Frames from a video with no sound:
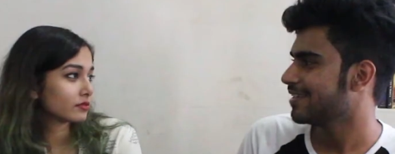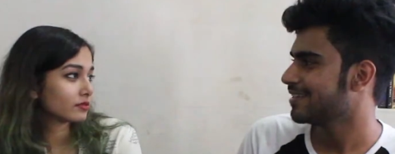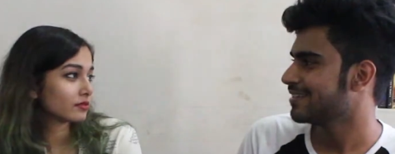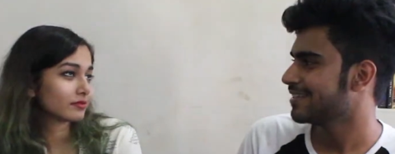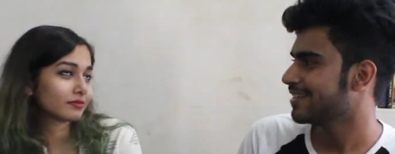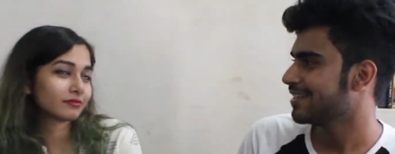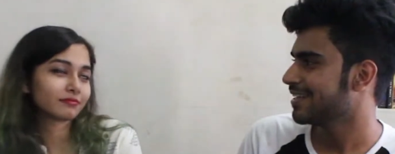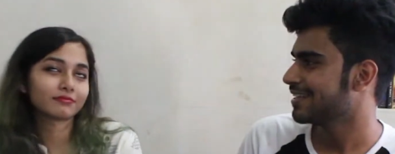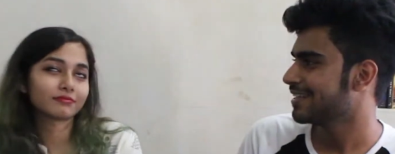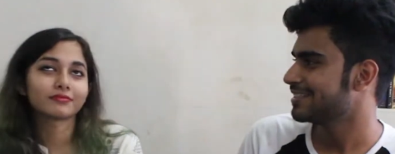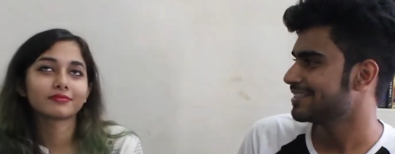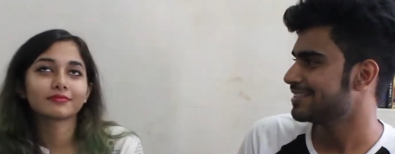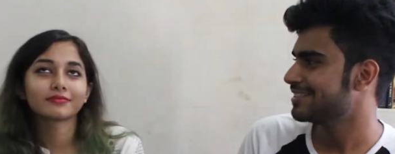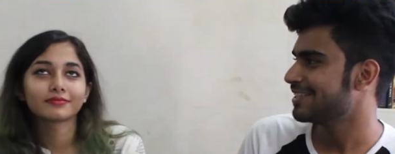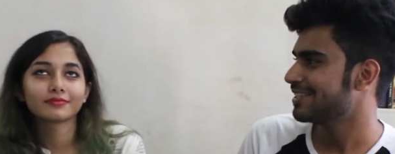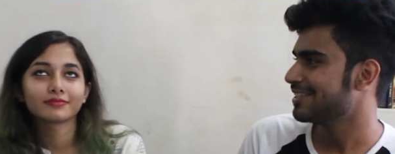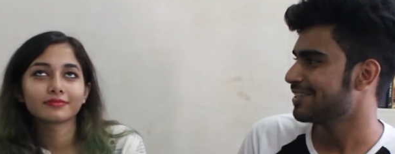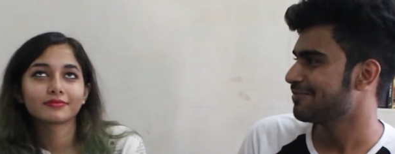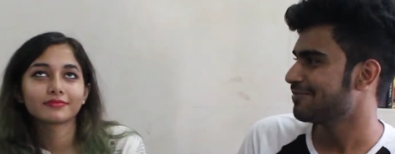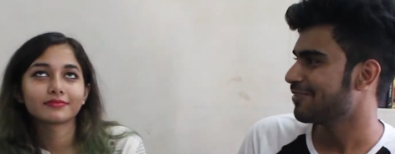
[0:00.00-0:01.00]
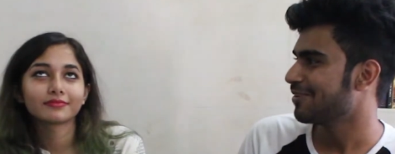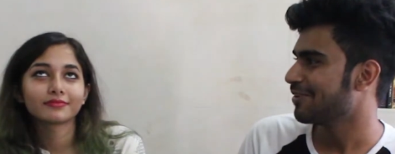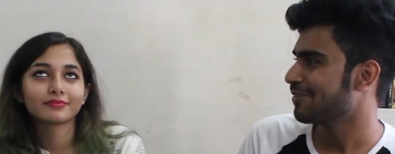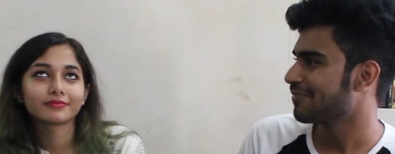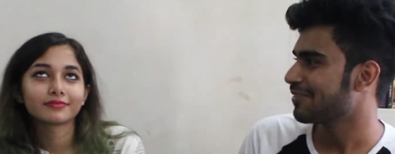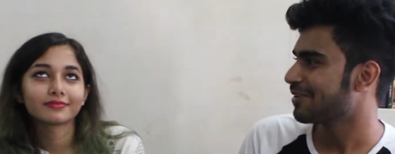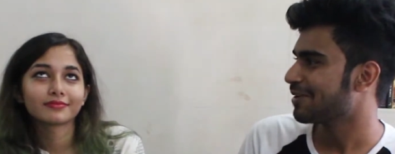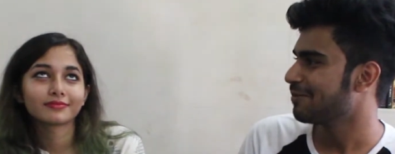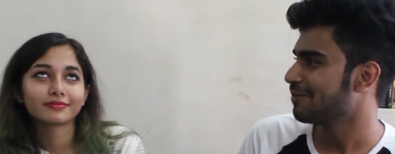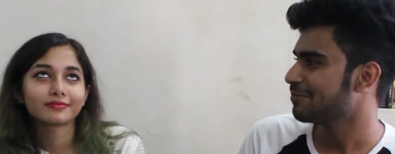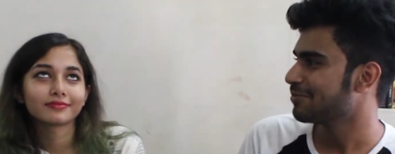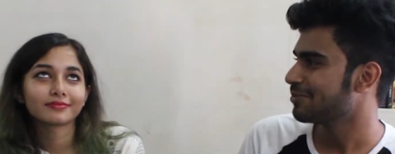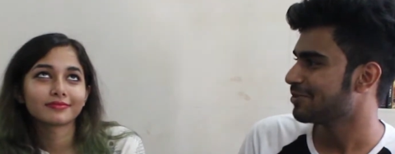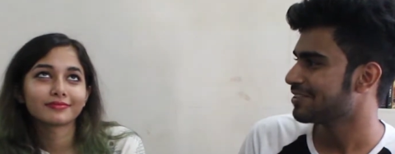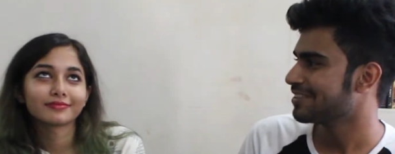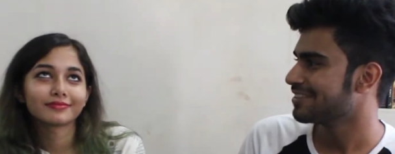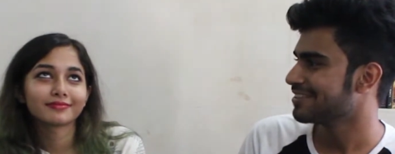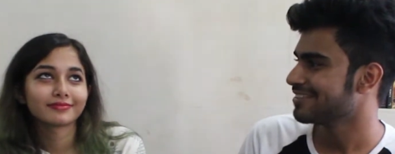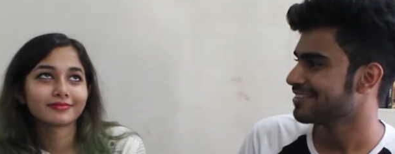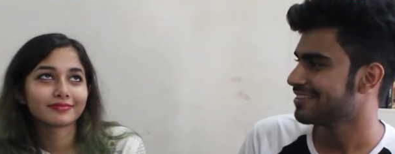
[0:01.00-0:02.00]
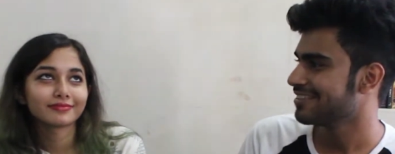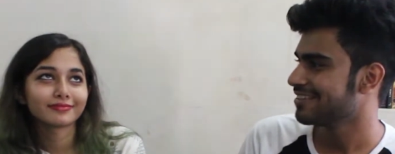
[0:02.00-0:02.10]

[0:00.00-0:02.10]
Speaker 1: And then I just sit in front of the computer